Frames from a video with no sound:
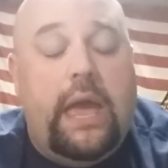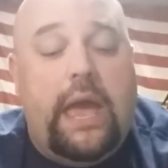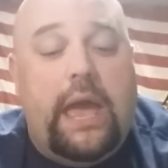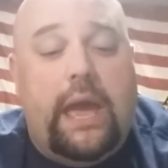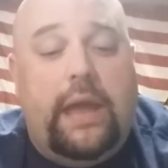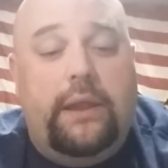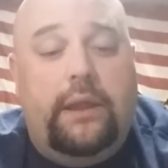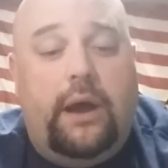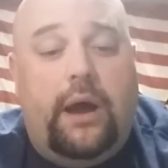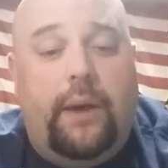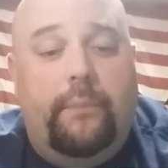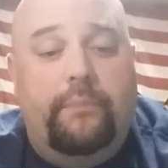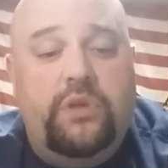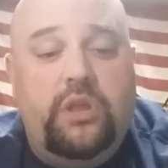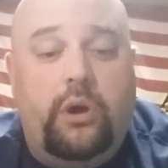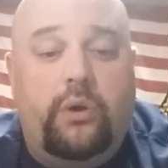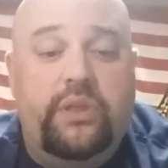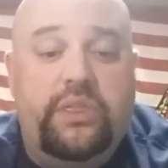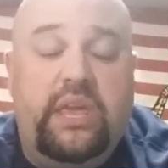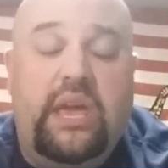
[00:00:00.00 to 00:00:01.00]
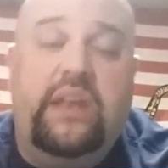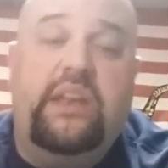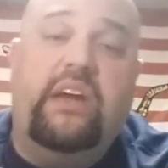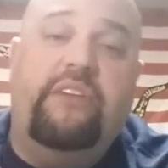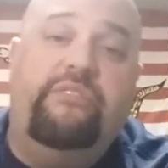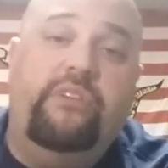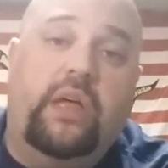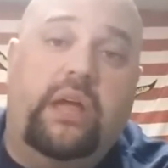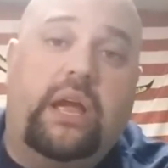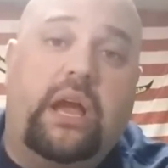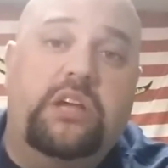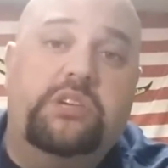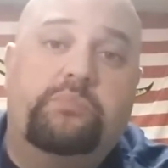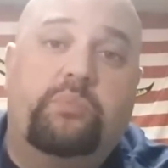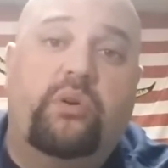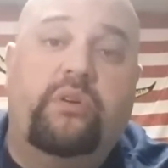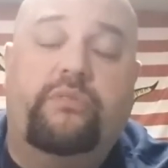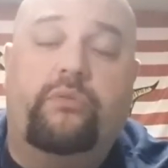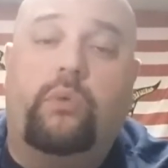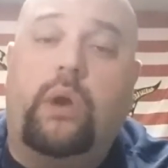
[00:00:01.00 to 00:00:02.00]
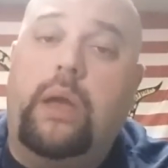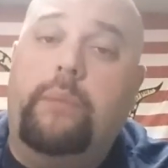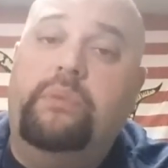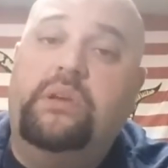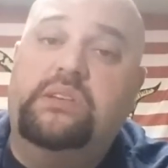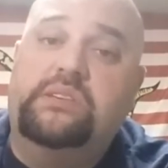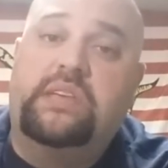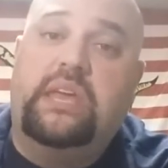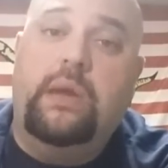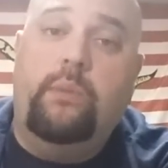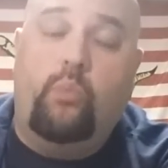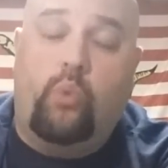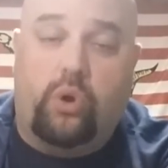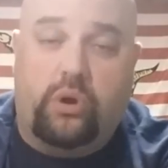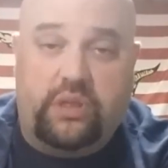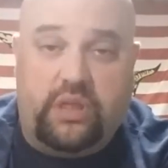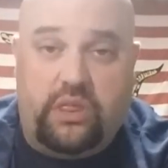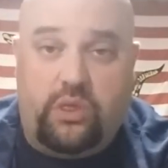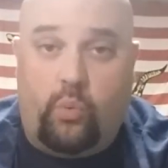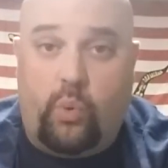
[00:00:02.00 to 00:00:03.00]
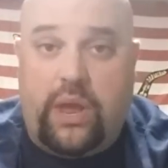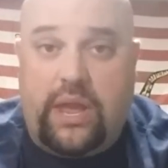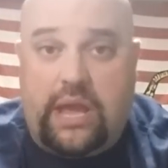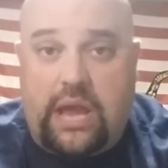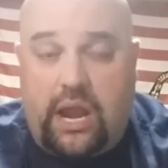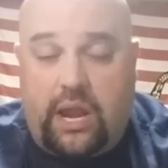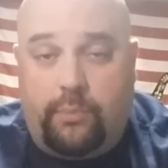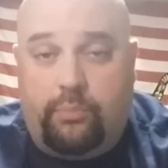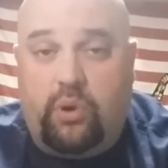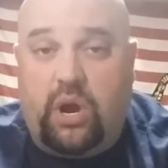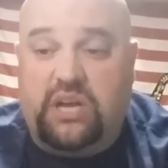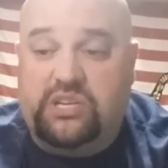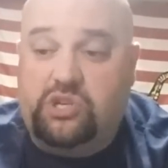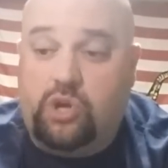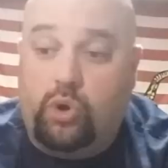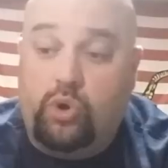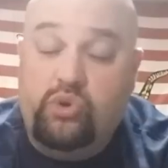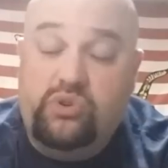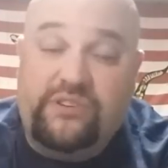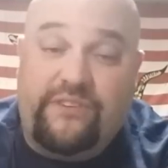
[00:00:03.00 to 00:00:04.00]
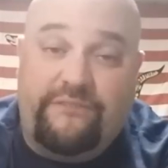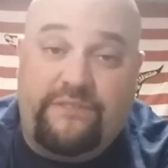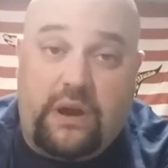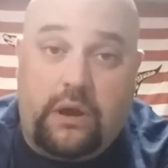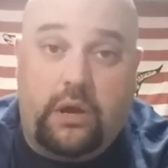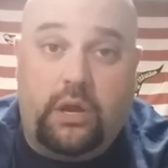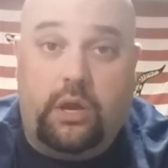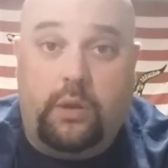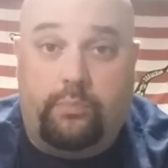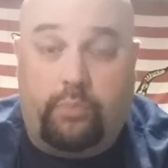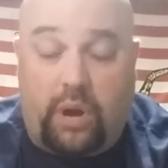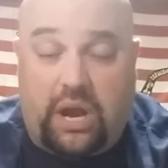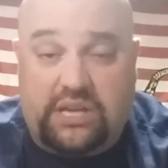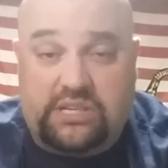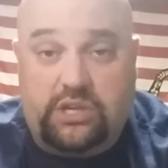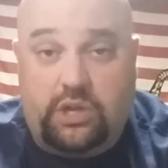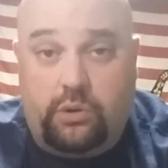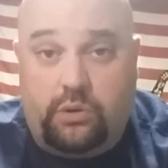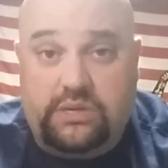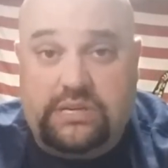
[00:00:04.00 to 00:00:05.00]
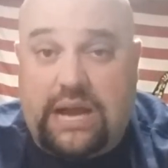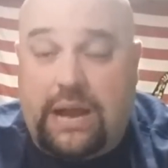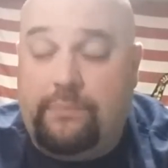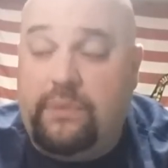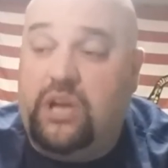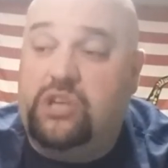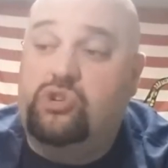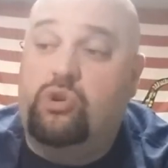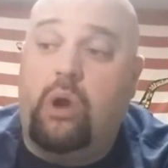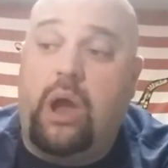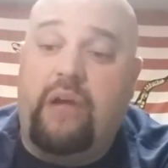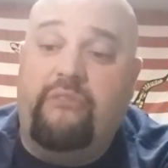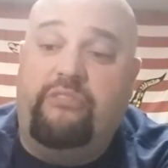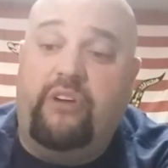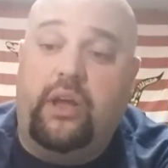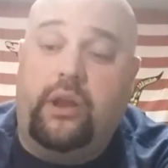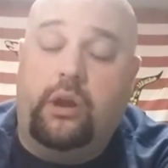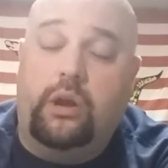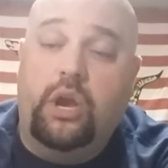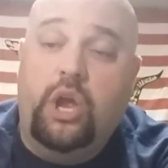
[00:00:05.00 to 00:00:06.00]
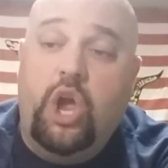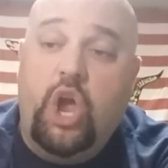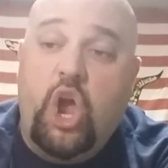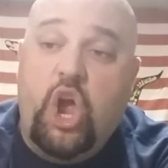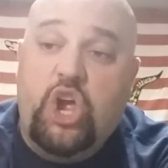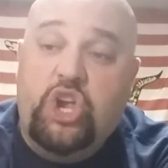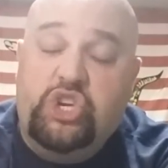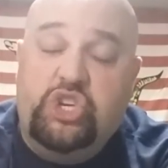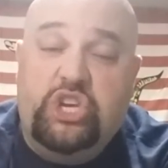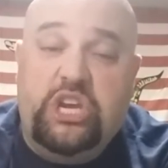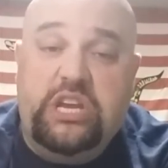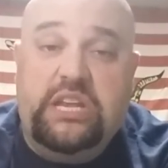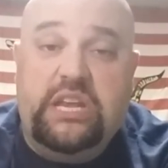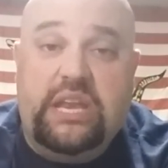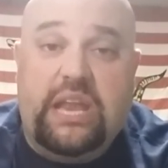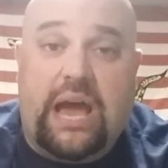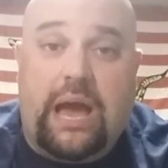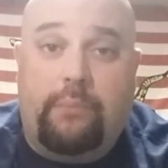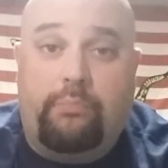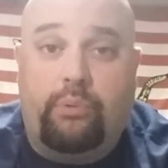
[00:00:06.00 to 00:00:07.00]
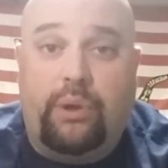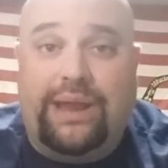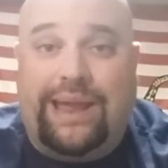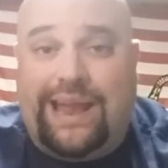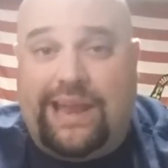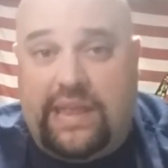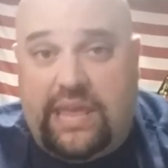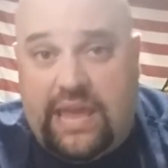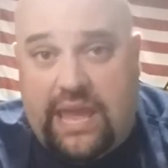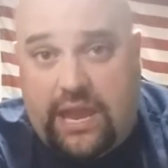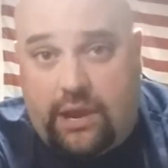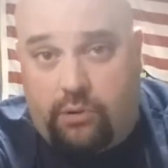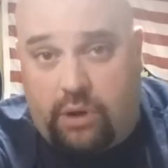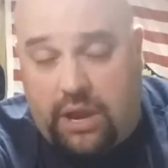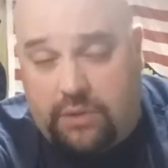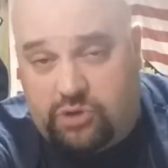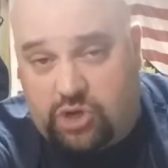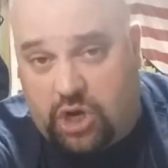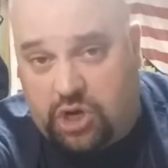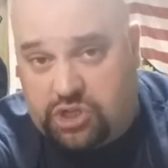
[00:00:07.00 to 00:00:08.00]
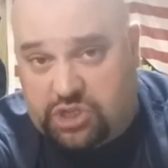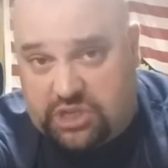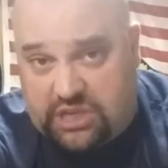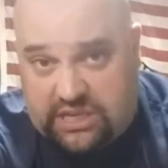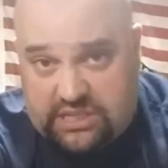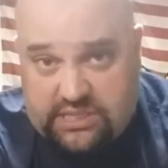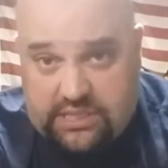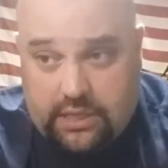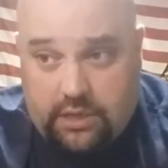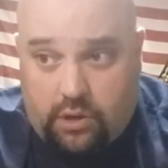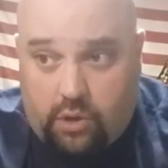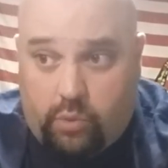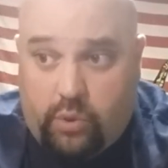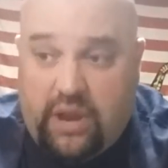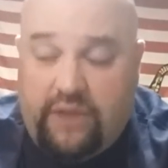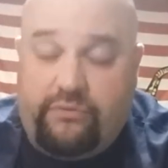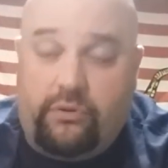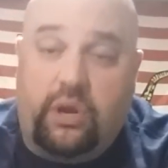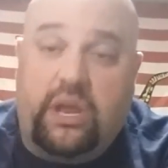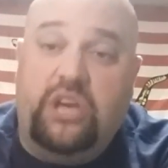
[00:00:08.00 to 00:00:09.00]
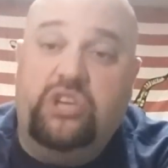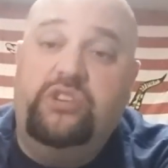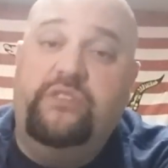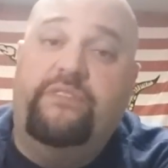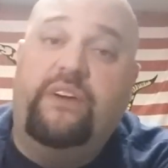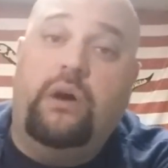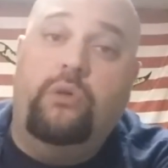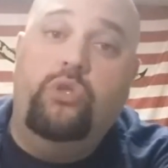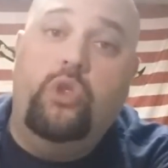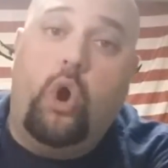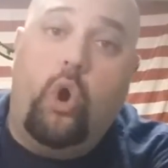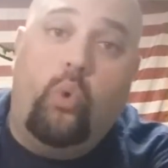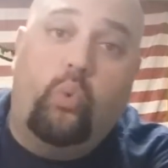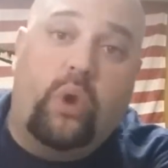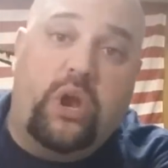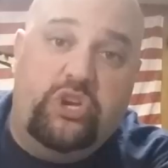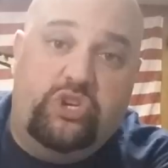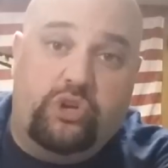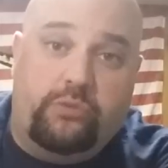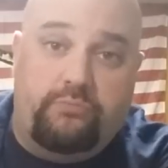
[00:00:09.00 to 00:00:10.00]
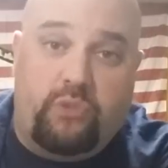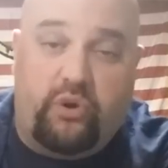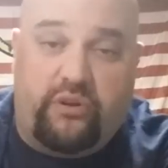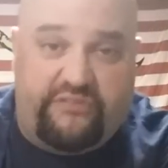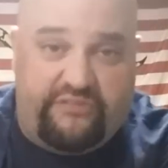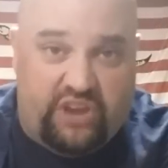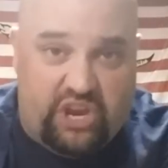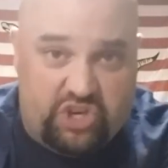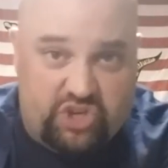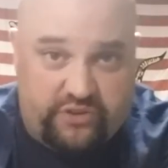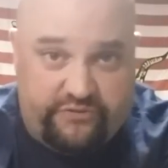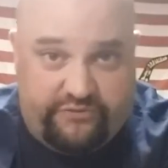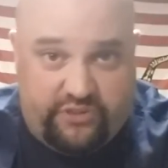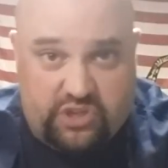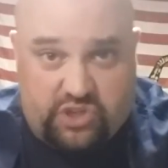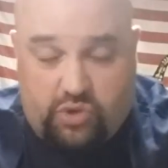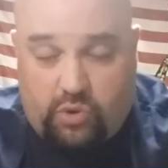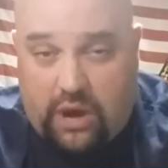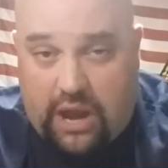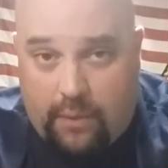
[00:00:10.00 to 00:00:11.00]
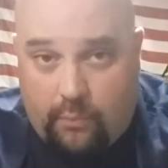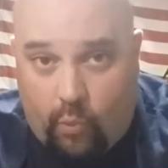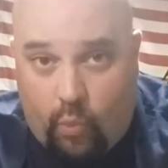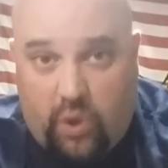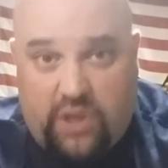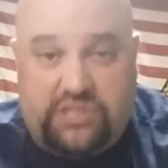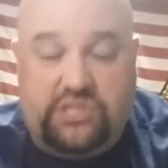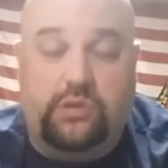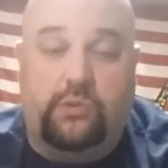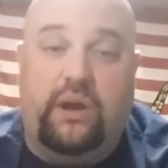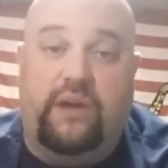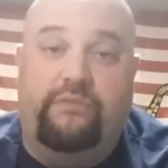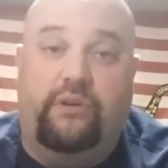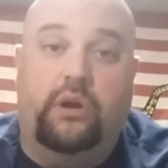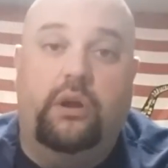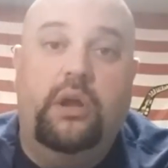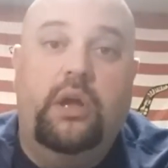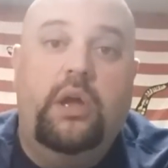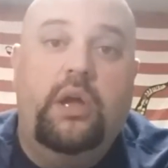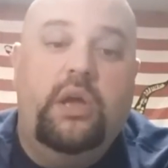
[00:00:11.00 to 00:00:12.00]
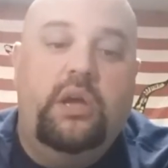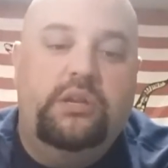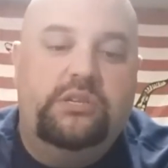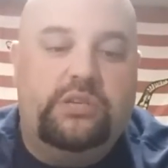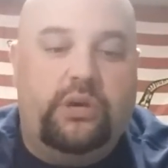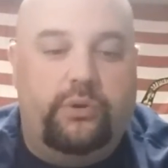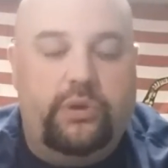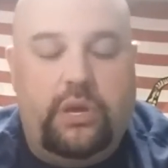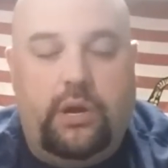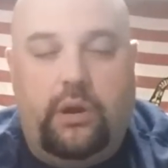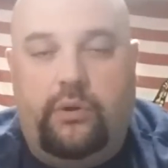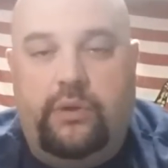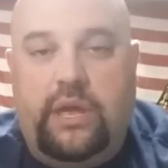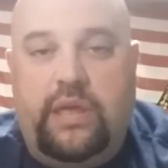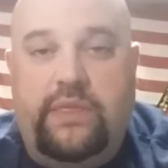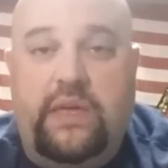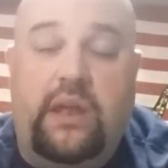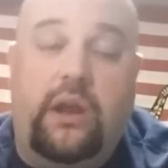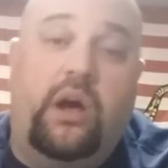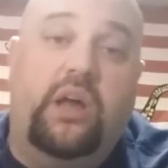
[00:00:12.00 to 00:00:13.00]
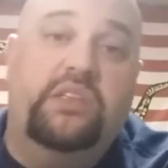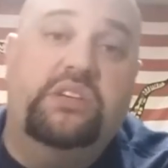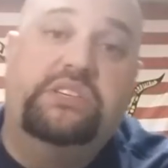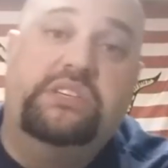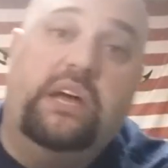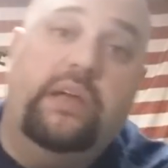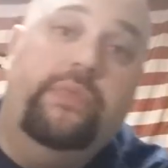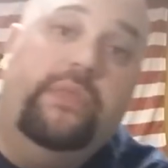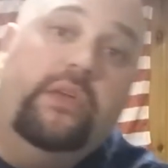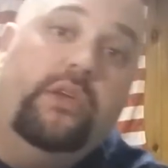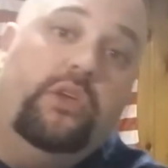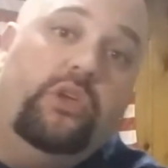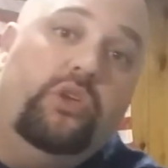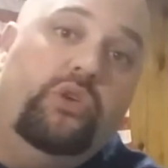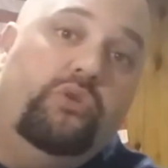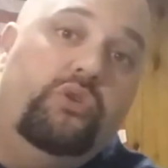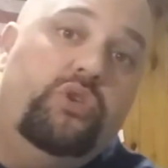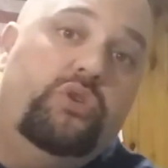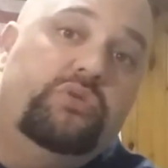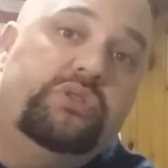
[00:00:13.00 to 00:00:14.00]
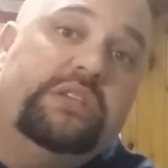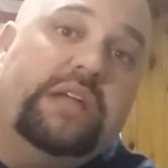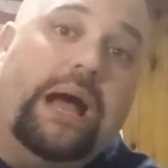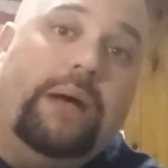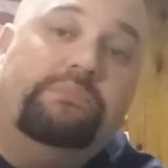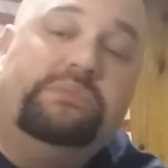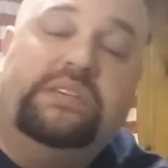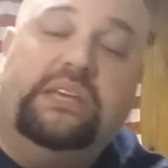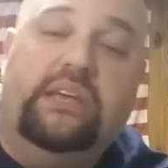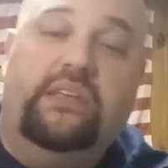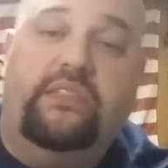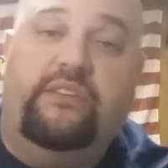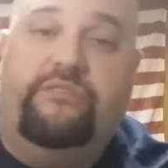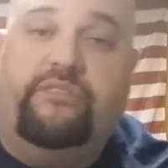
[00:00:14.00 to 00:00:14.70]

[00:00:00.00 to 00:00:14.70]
And, you know, in the end, I feel like I was proven right because Kim Worthy, the Wayne County prosecutor, who's a very good prosecutor, top-notch crime fighter, she did not bring any hate crime charges against Theodore Wafer, okay? She found no racial motivation for this crime whatsoever. So, you know, and then all of a sudden, you stop seeing